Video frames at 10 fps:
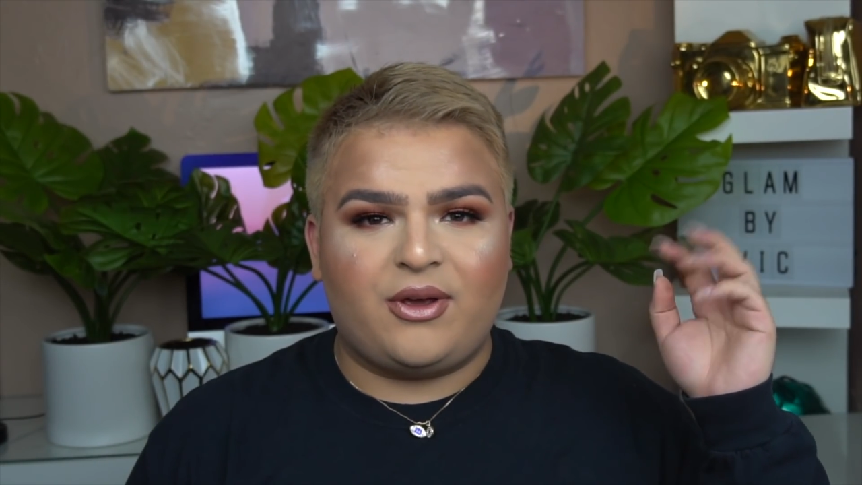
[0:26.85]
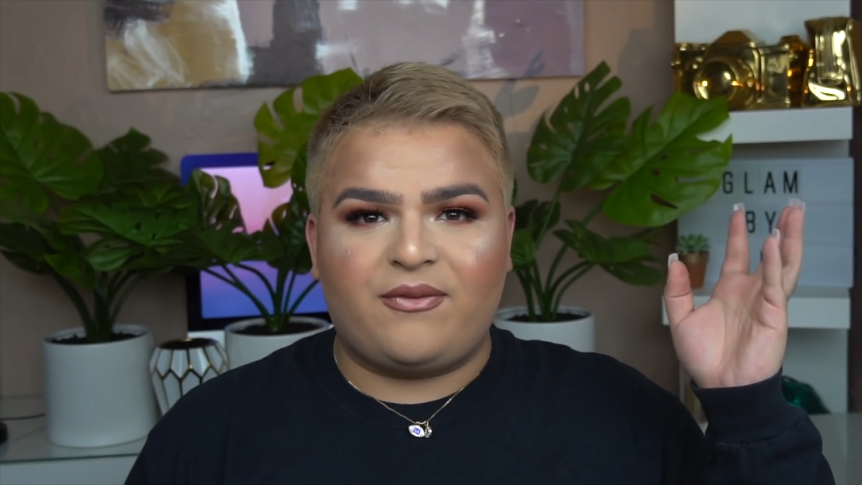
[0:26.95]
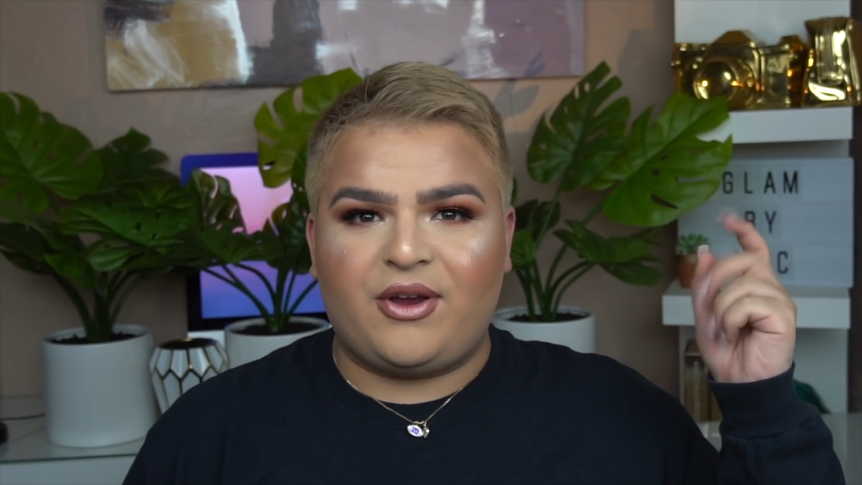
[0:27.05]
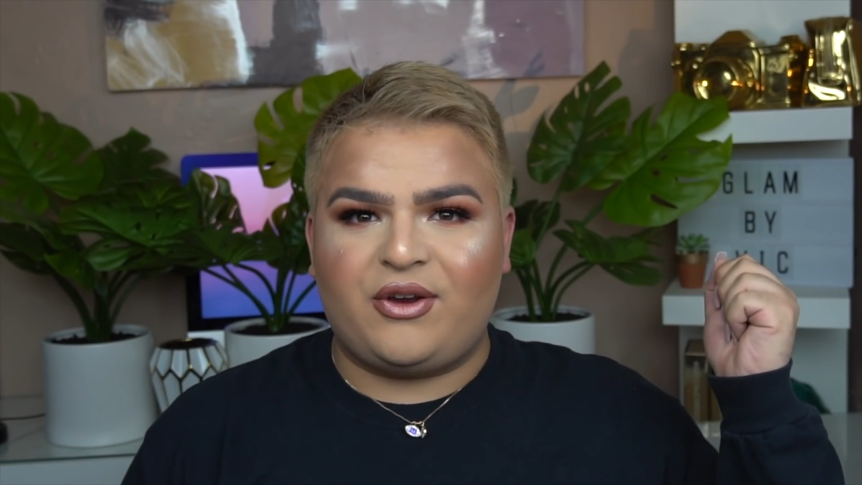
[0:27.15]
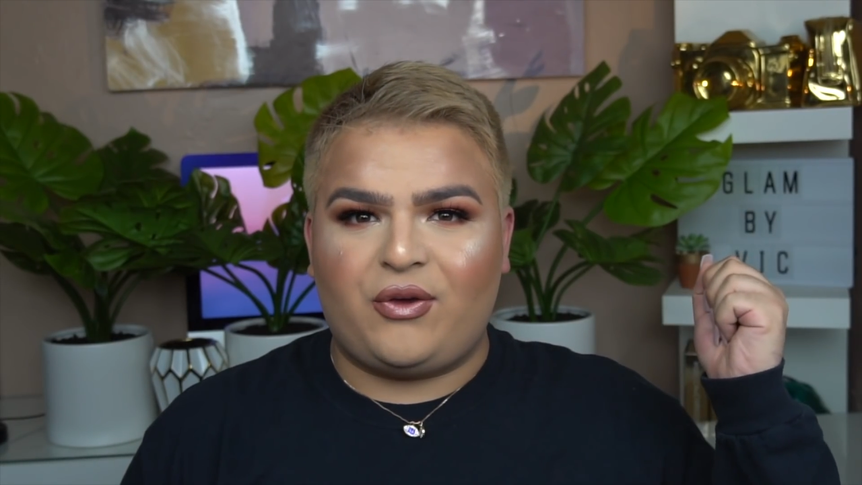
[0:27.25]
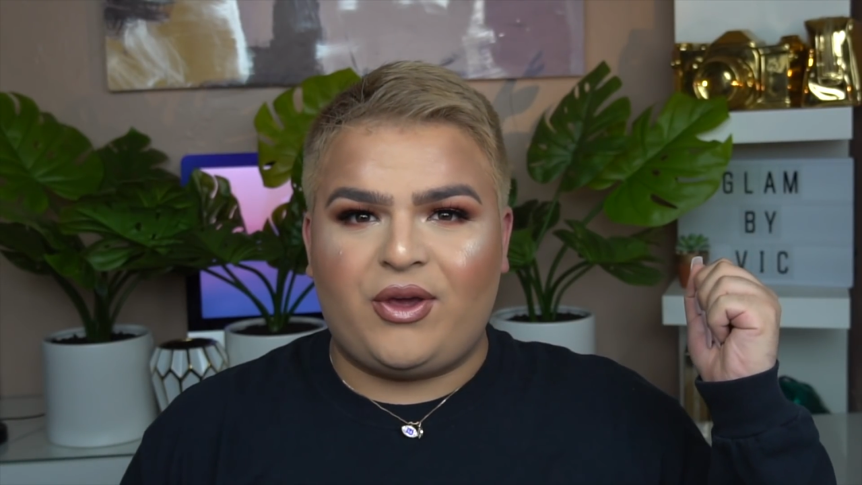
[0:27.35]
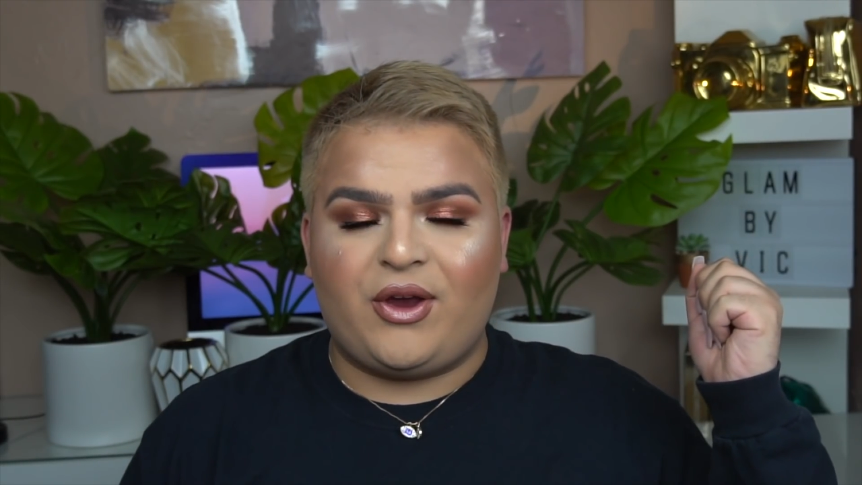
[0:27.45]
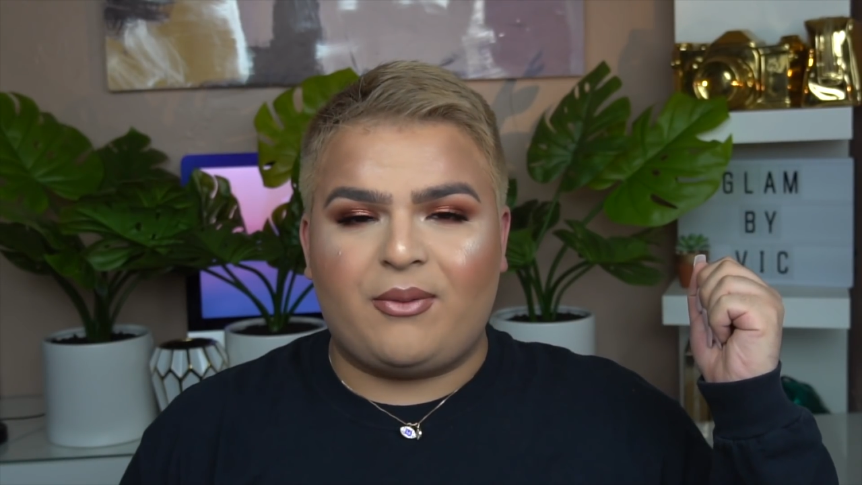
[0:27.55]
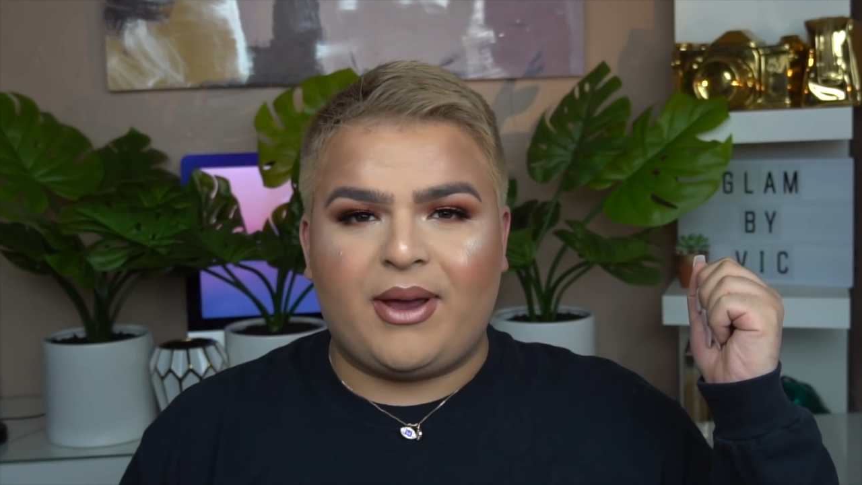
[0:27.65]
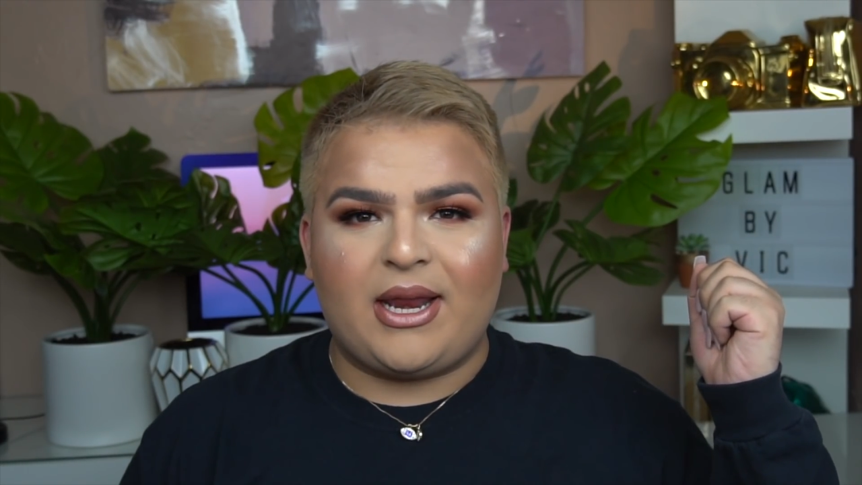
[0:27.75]
If you're new
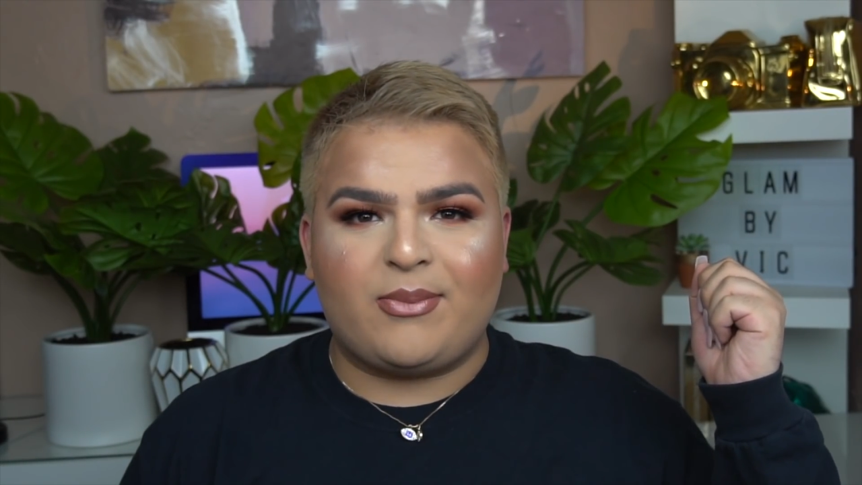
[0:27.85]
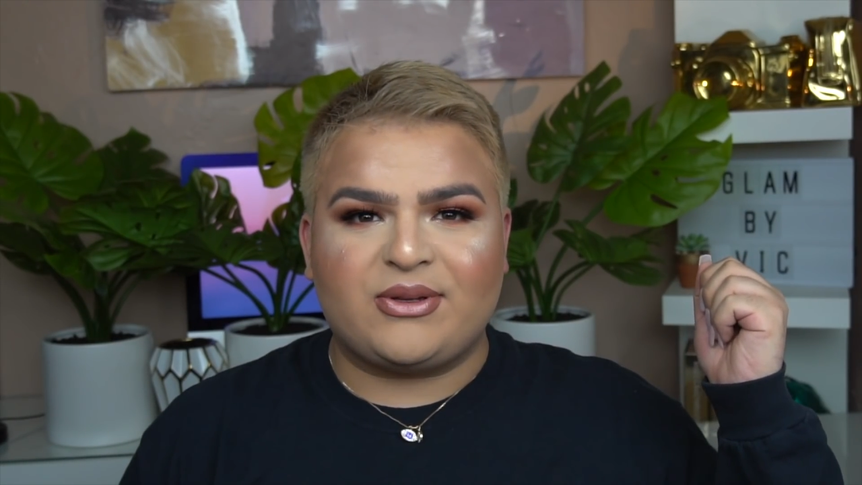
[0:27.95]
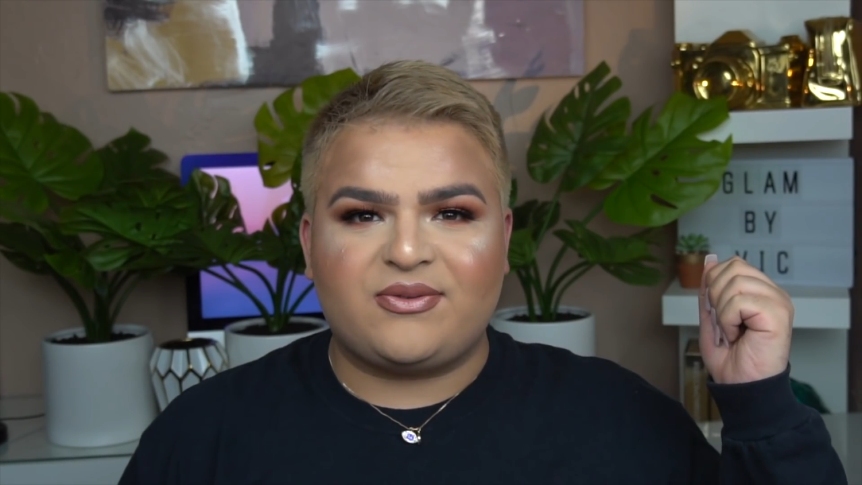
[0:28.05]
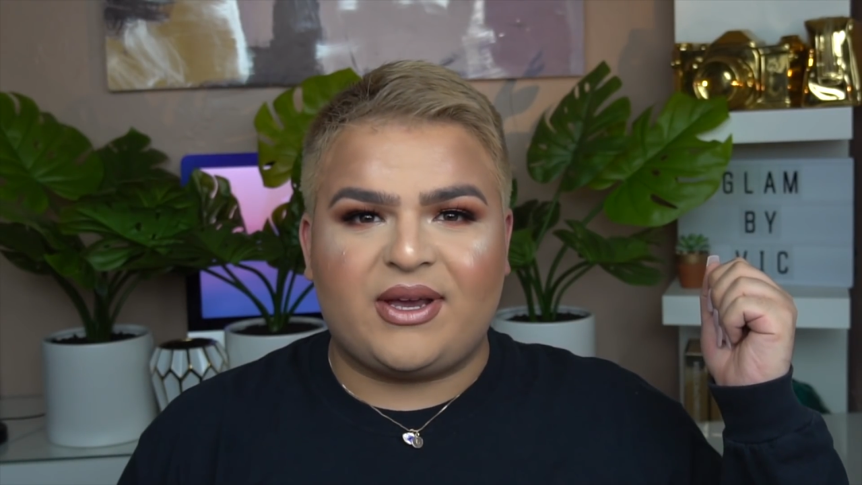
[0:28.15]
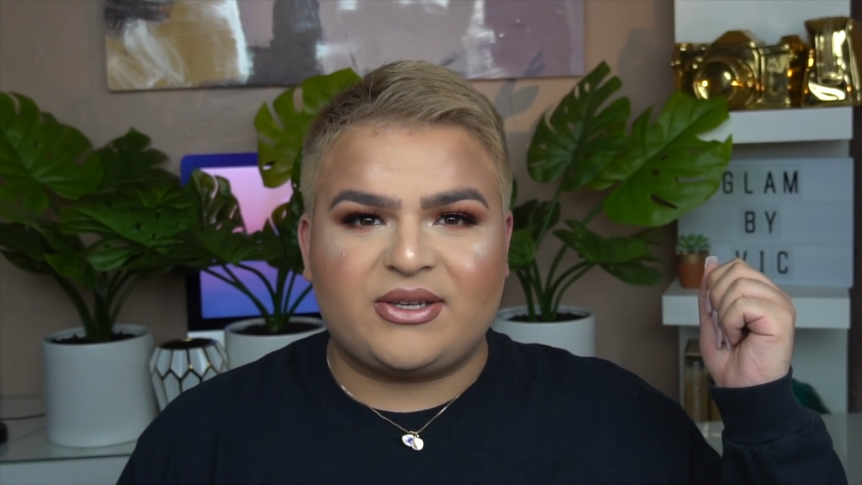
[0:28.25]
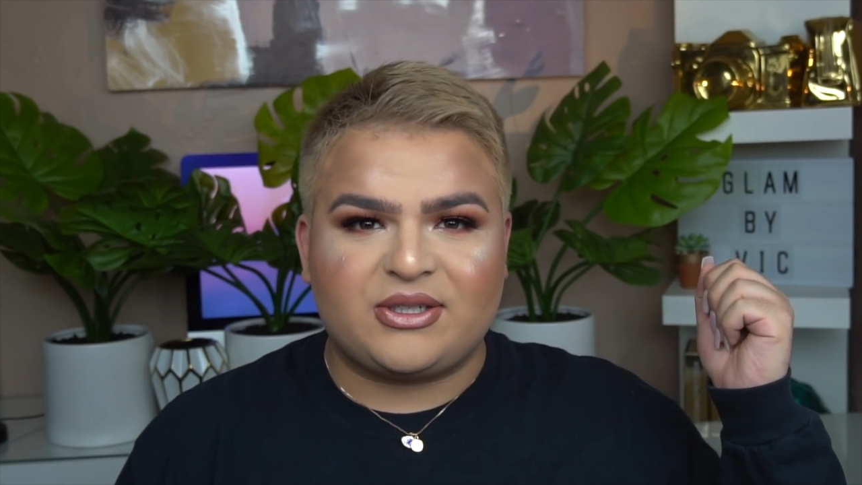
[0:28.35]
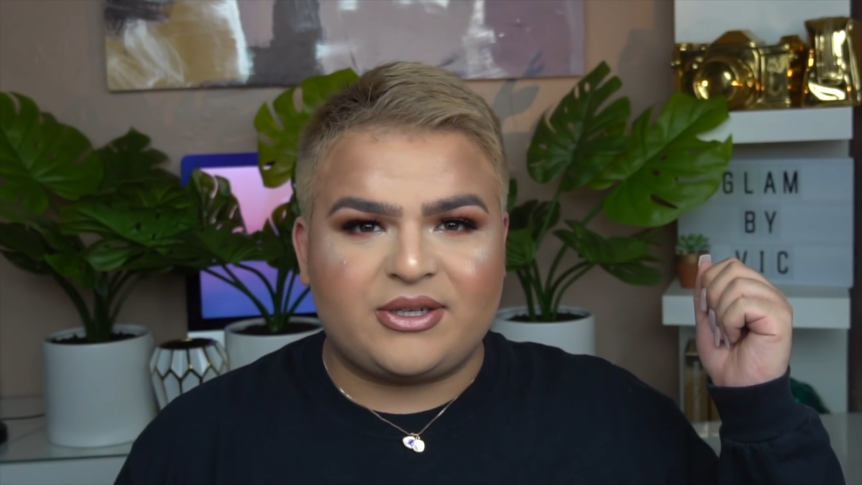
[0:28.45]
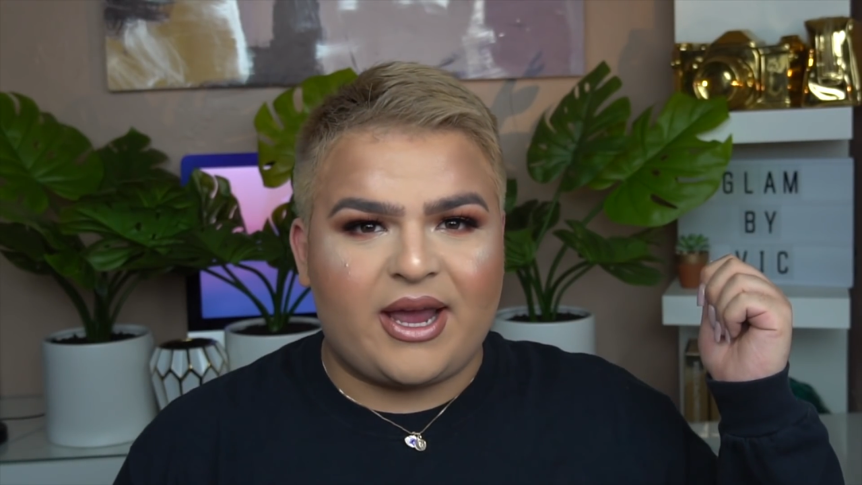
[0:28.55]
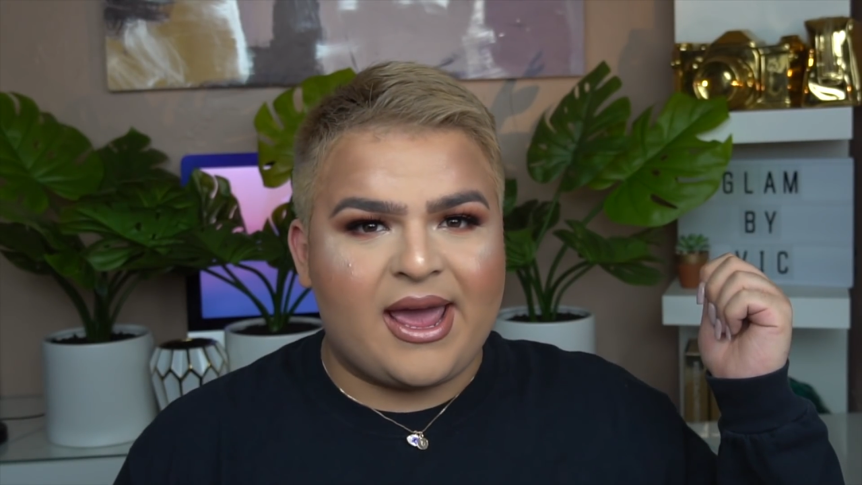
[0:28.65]
here, my name is Victor,